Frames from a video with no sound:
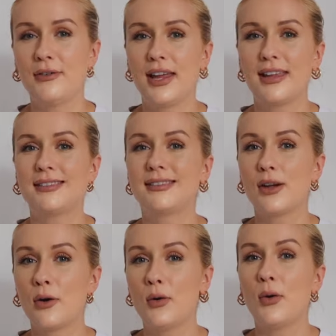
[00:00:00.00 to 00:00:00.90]
of it is
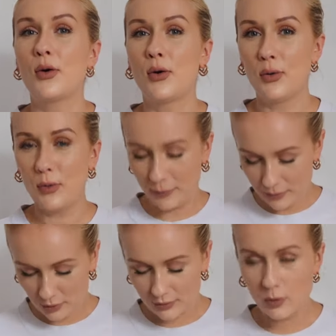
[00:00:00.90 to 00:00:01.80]
so cool and
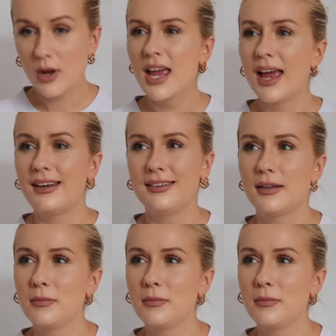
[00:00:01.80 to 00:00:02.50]
beautiful and it's